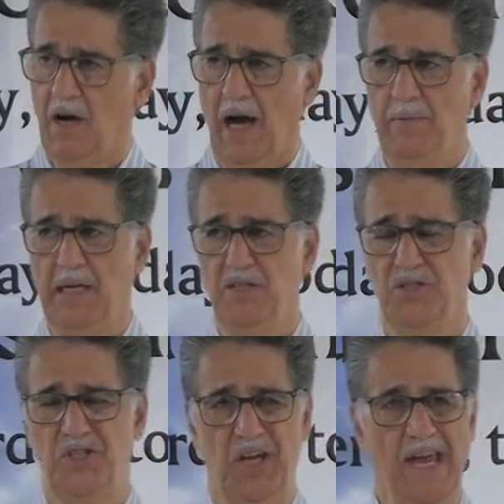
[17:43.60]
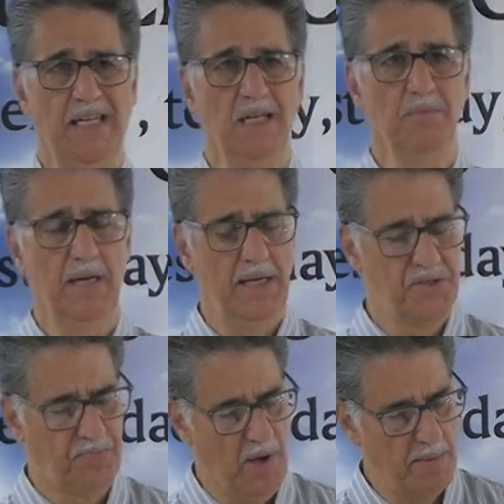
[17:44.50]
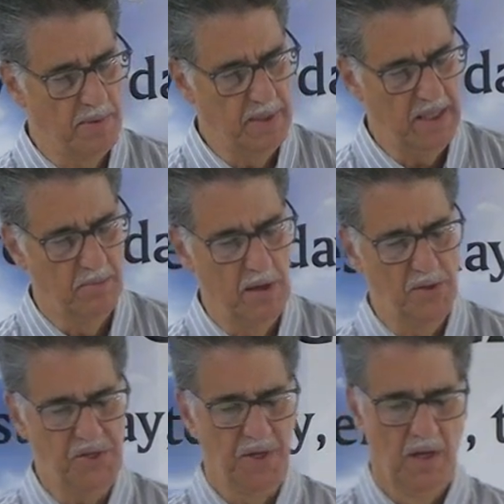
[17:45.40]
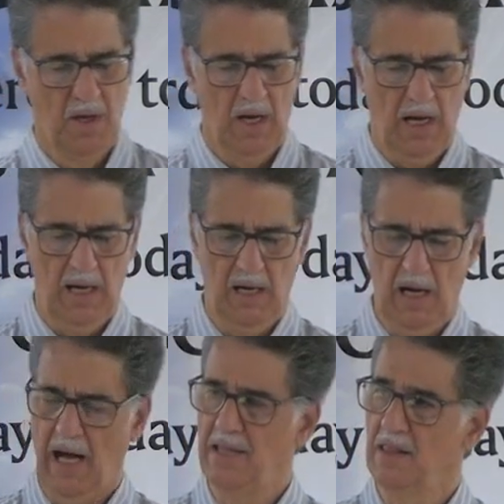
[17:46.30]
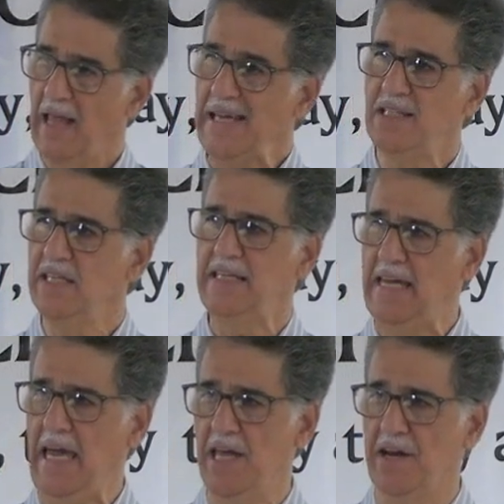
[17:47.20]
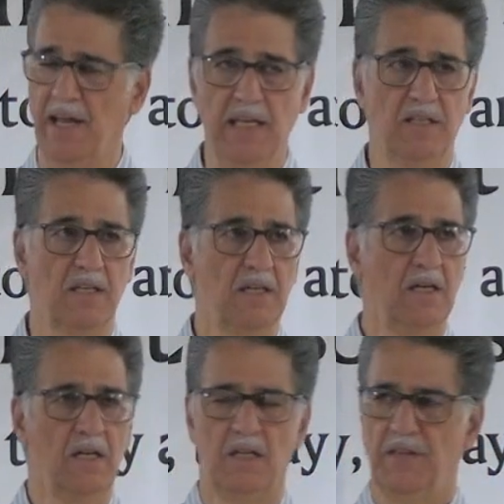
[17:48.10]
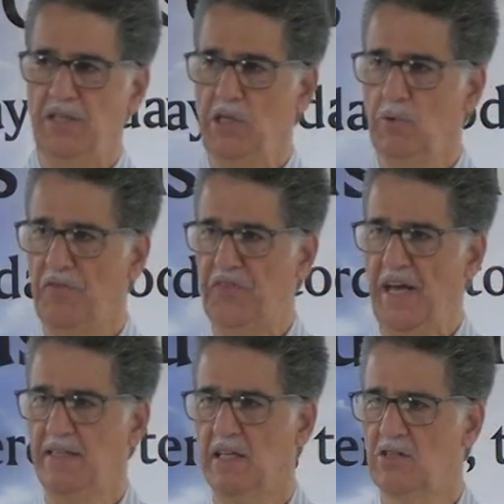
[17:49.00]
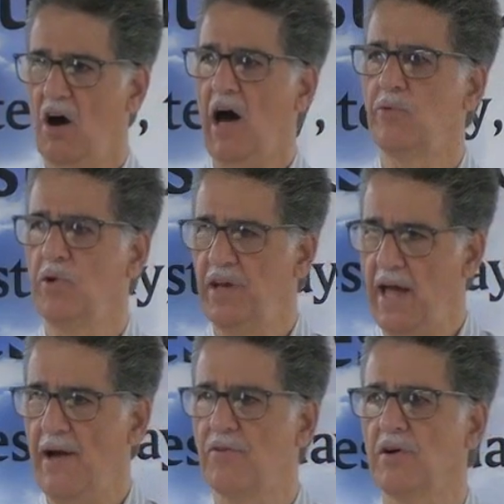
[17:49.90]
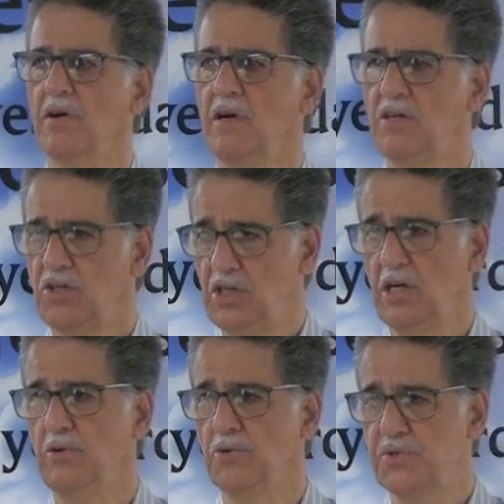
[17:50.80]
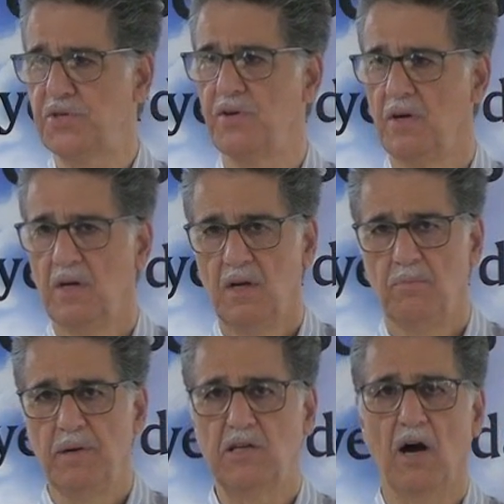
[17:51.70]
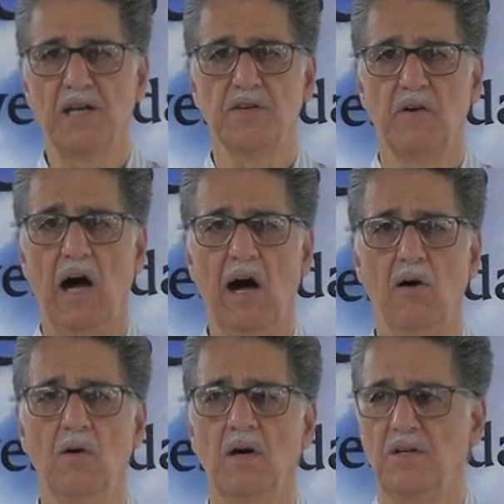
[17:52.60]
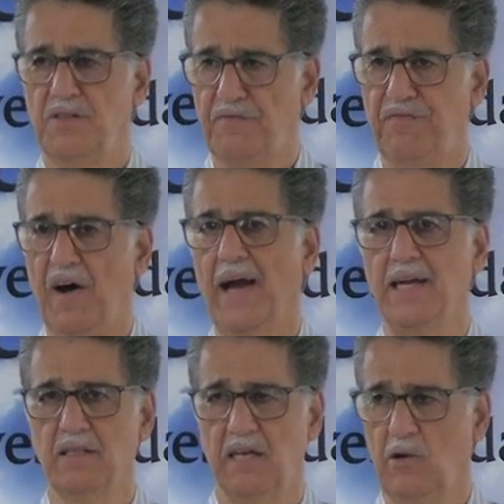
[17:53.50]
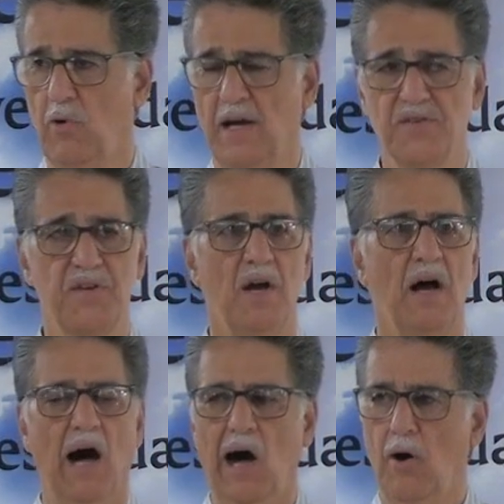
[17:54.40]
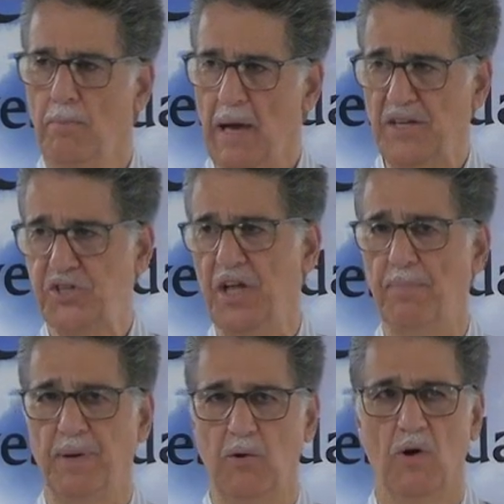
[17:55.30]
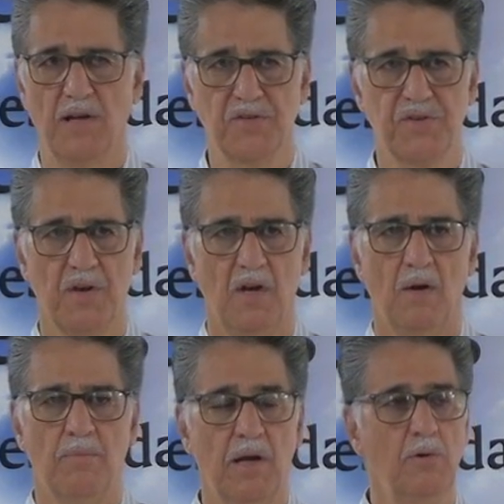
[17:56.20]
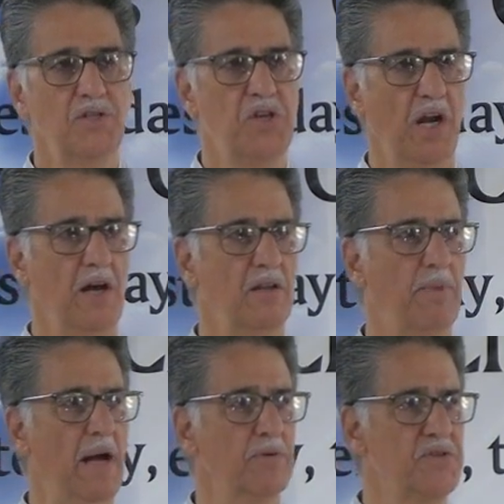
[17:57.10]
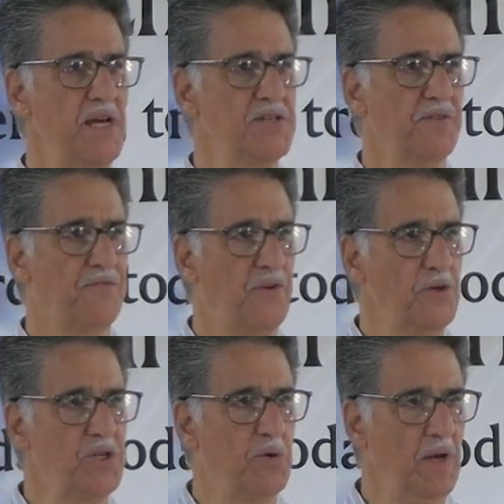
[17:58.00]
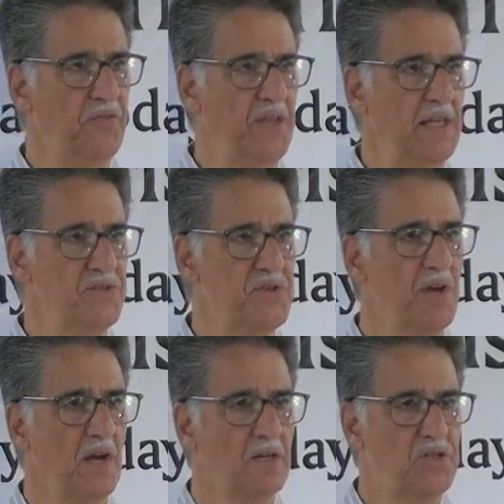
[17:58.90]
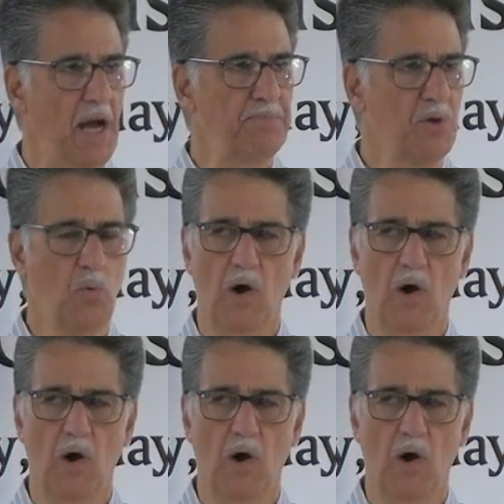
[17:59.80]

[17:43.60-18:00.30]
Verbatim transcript: I mean, Jacob is probably the most uh, unlikely candidate that you would think that God would ever use because of how defiant he was, how messed up he was. But I want you to know the Bible says in 1 Corinthians chapter